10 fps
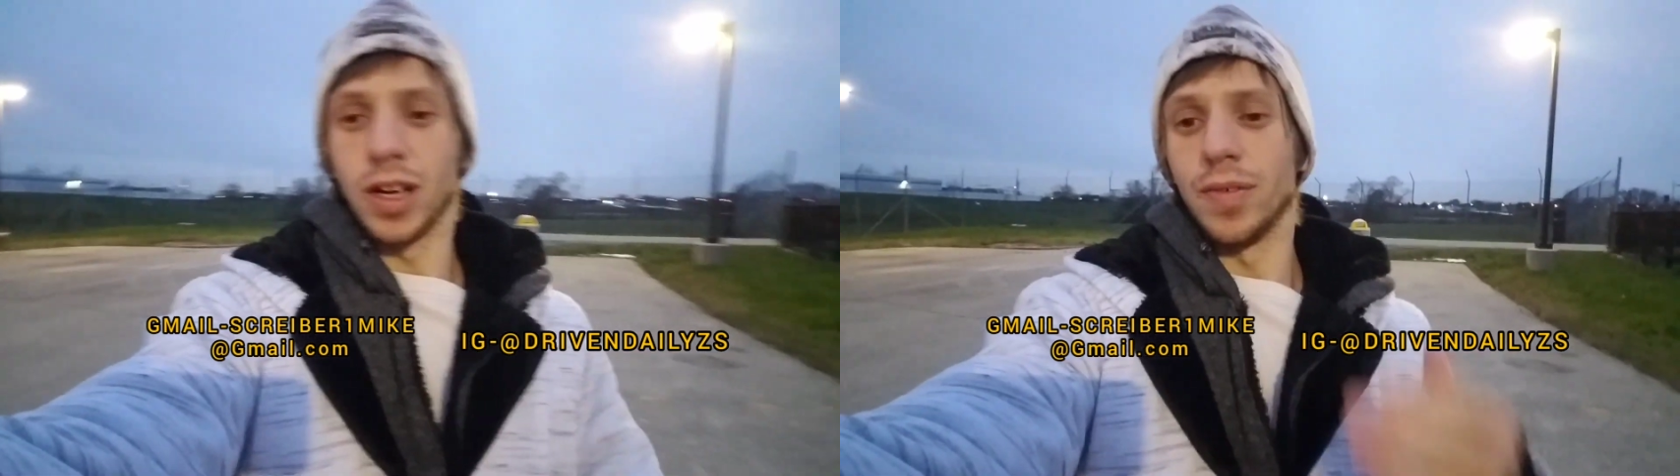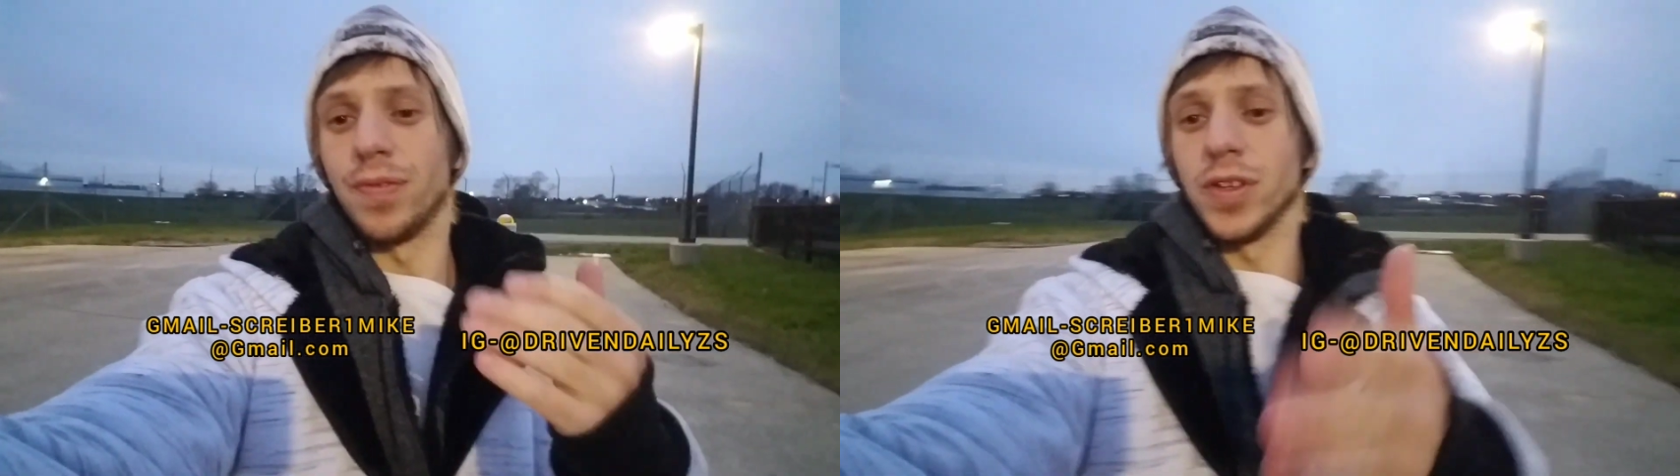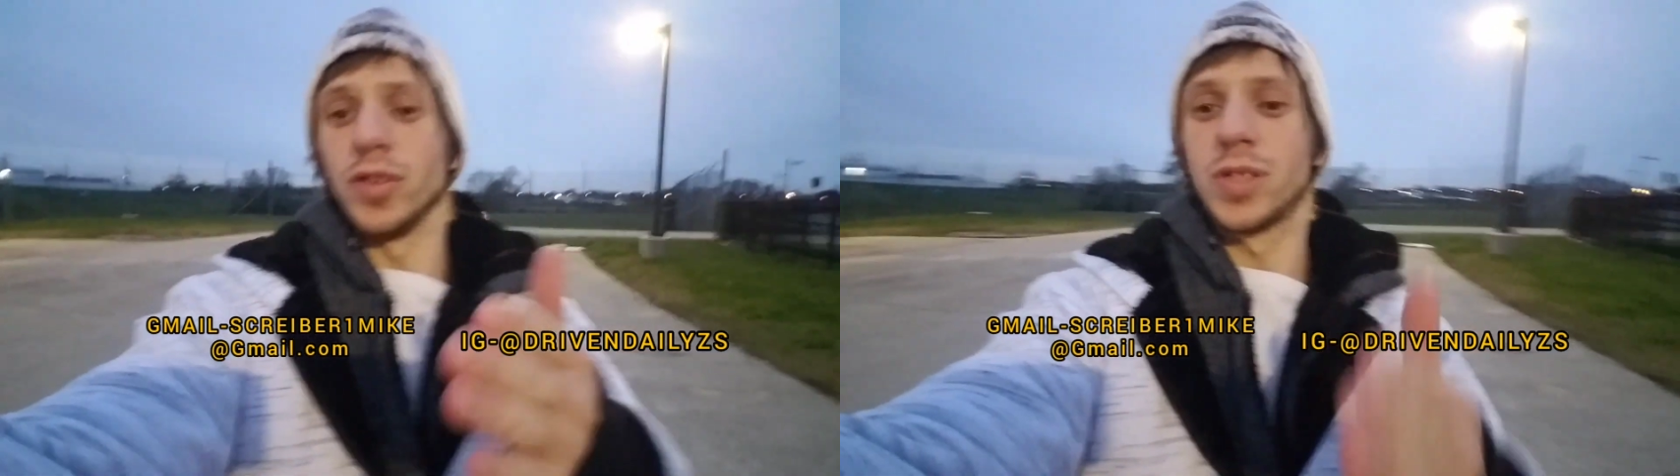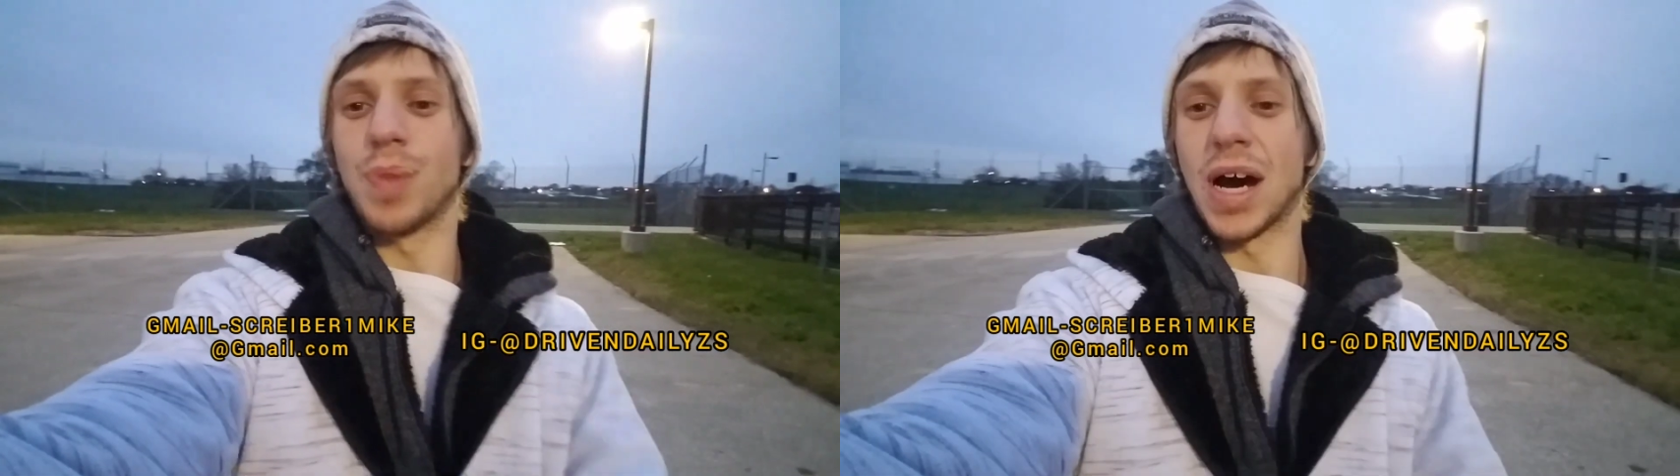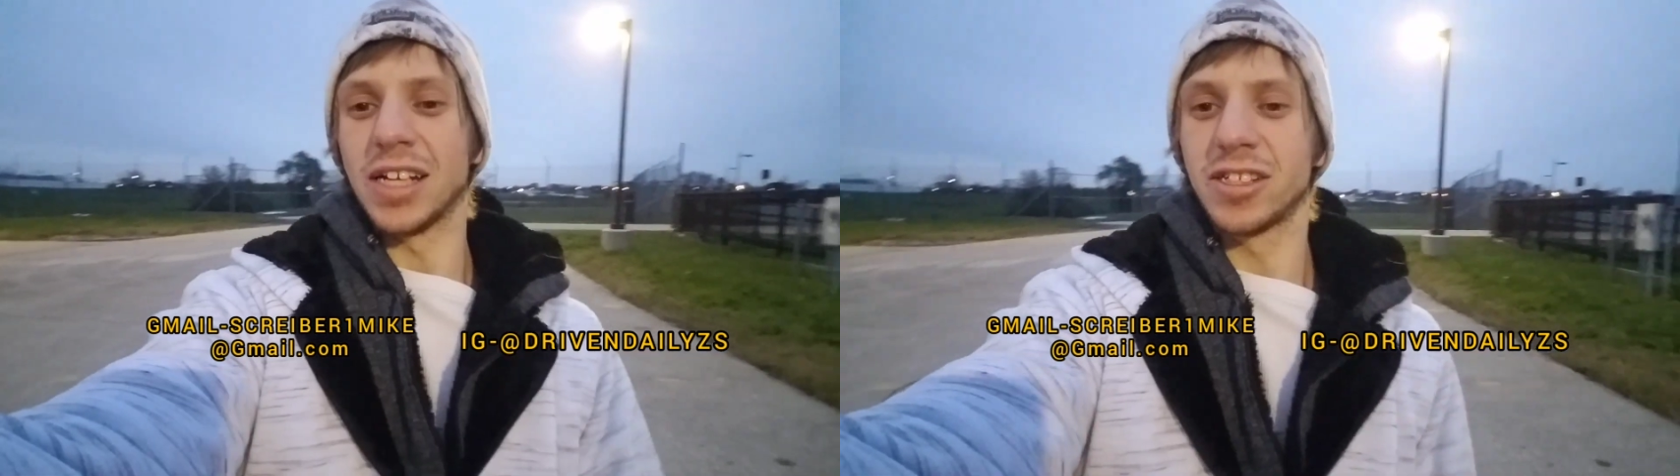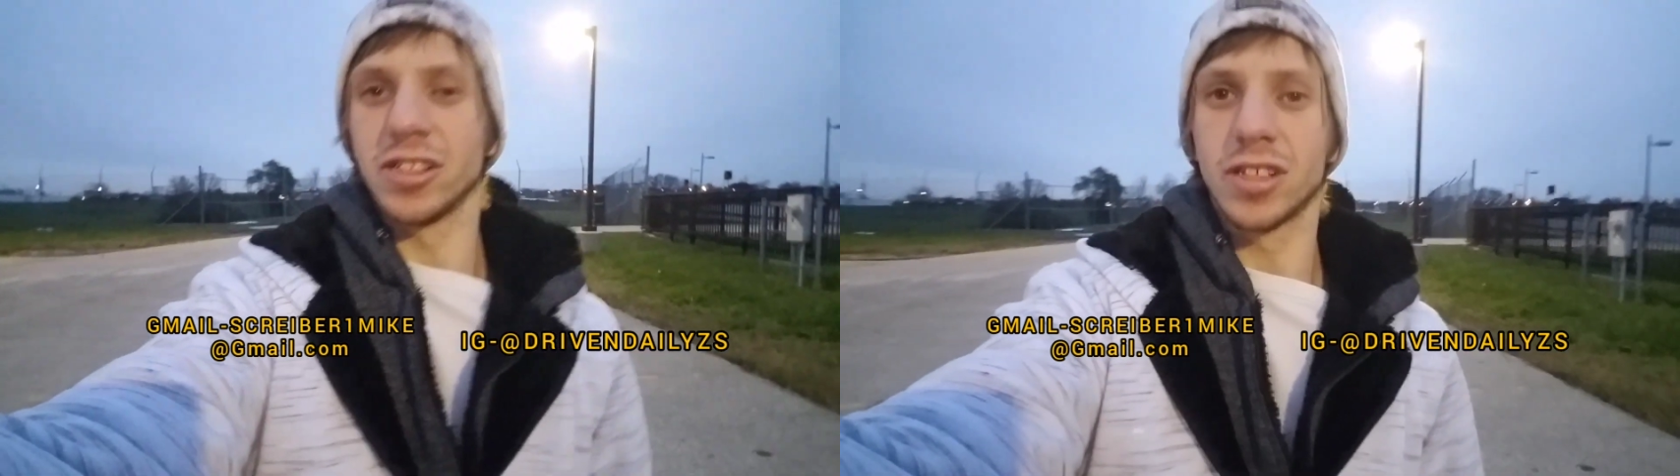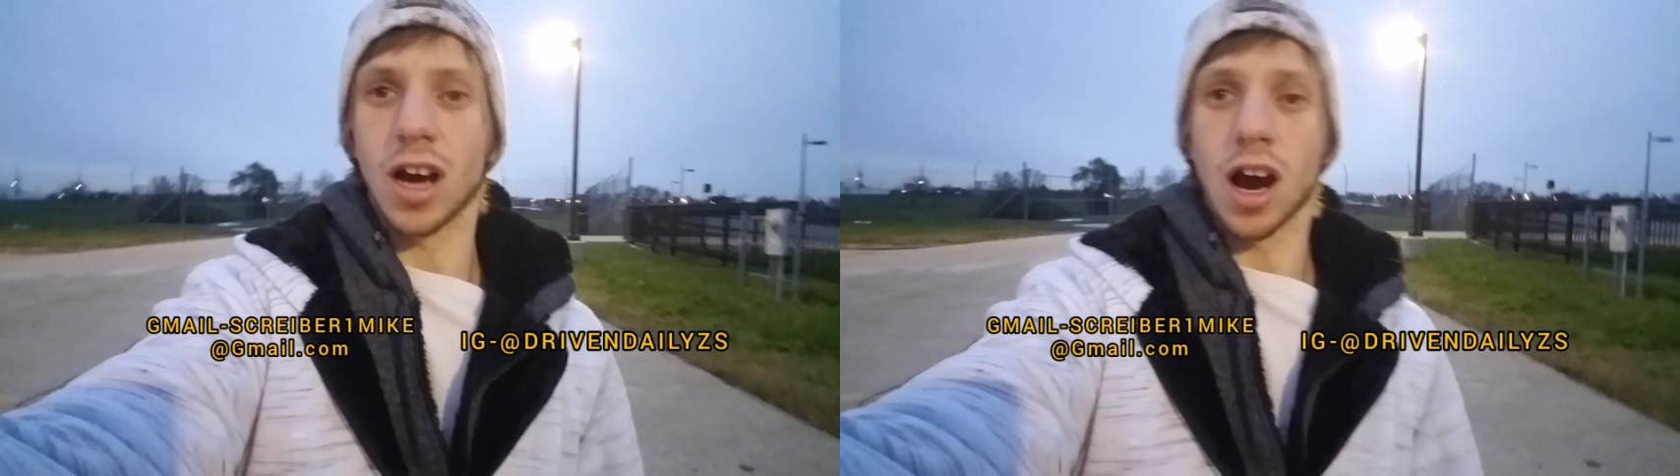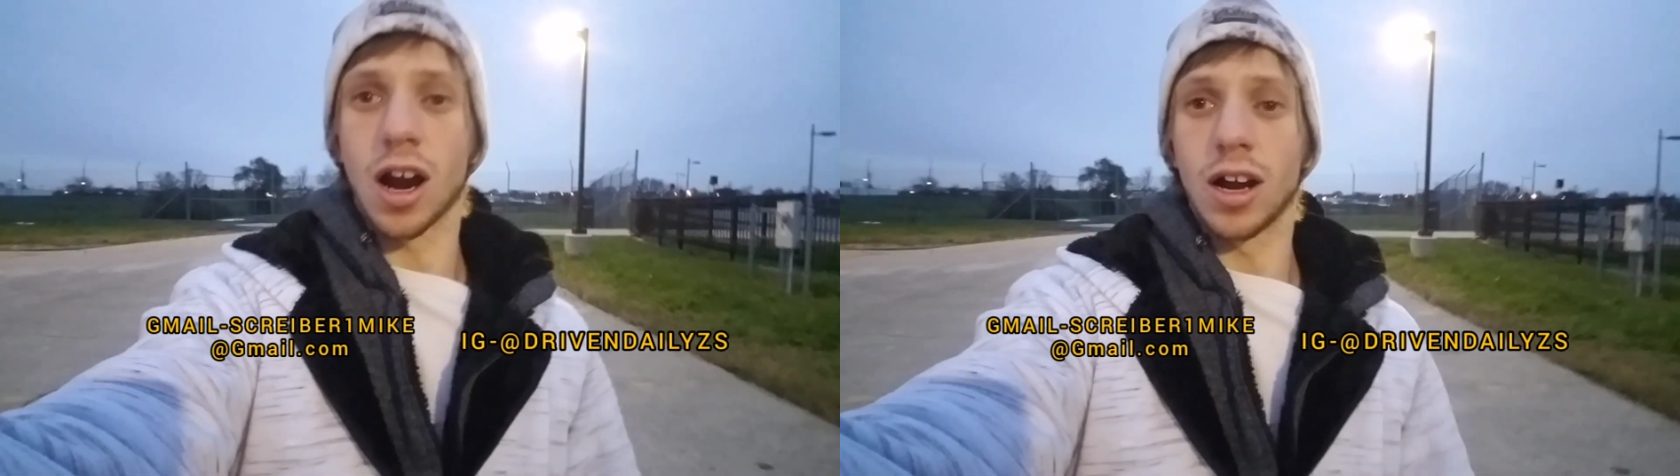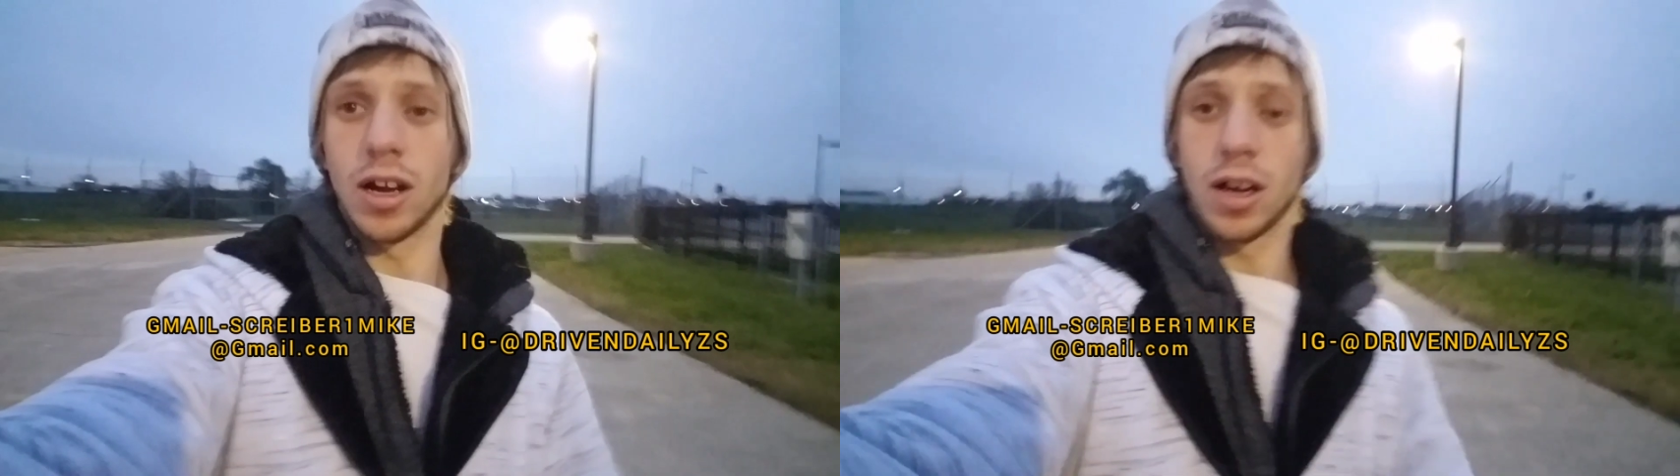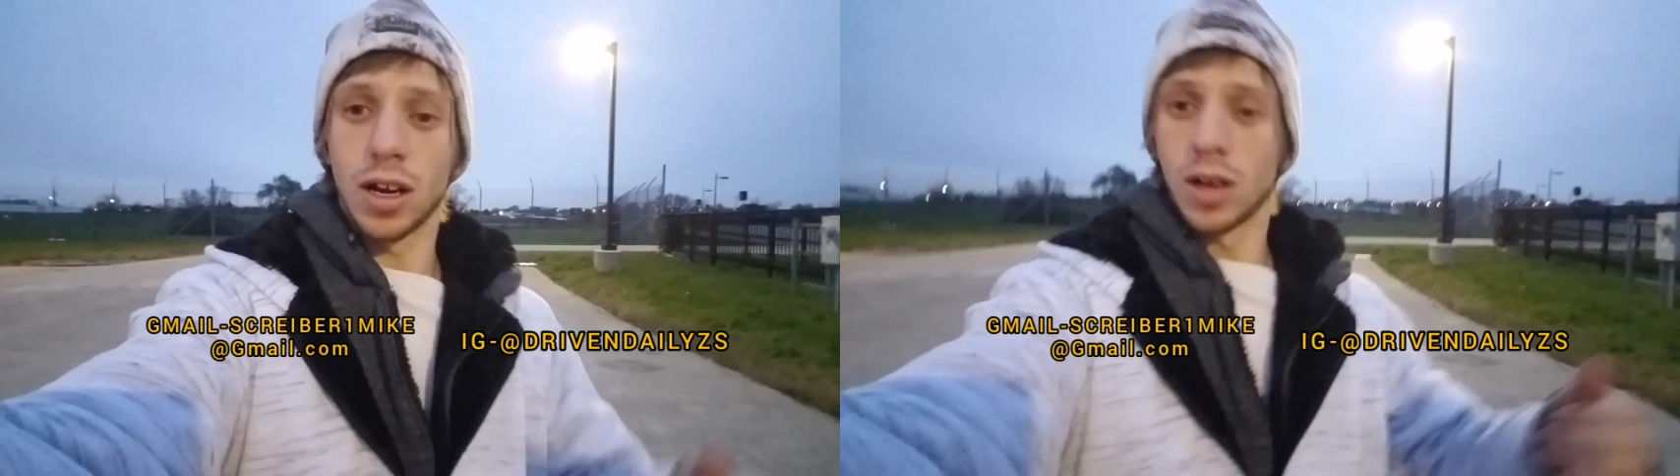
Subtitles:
of you sponsors are